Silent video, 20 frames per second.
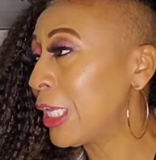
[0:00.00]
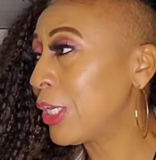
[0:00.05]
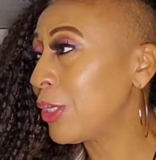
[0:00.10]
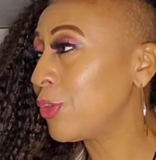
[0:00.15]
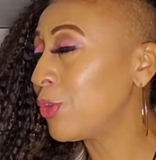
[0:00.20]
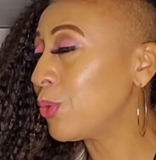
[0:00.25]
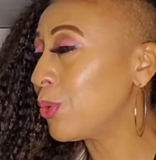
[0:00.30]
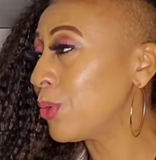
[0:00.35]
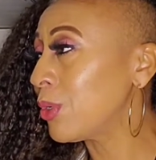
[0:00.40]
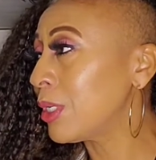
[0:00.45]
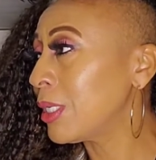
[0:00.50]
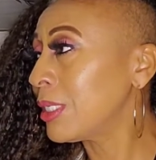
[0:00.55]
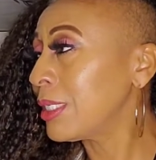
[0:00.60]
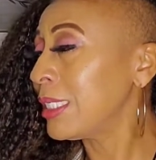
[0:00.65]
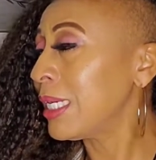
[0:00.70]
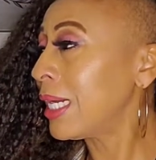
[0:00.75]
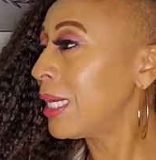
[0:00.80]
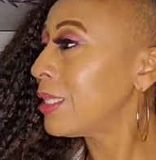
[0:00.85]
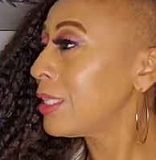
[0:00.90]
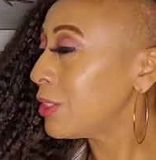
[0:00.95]
your
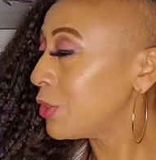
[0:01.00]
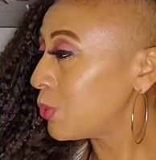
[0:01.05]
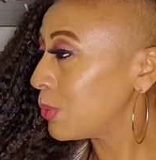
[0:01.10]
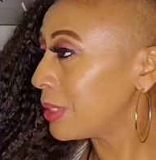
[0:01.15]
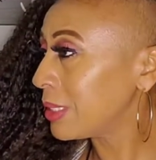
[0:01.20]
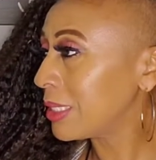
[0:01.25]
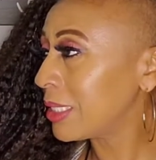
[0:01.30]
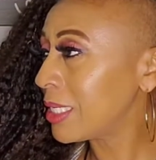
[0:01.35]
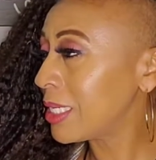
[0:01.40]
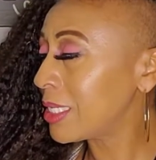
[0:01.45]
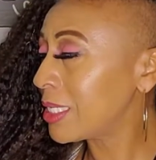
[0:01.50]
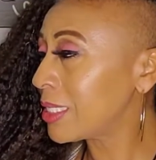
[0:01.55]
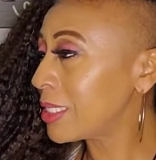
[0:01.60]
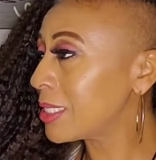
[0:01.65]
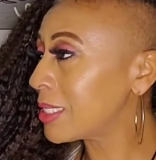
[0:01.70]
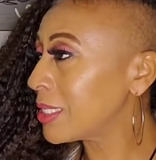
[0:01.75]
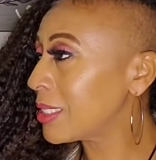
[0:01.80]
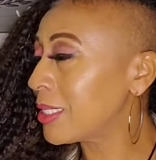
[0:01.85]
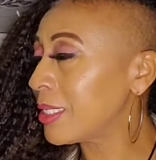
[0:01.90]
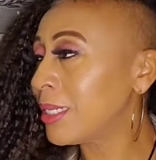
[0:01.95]
knowledge with us,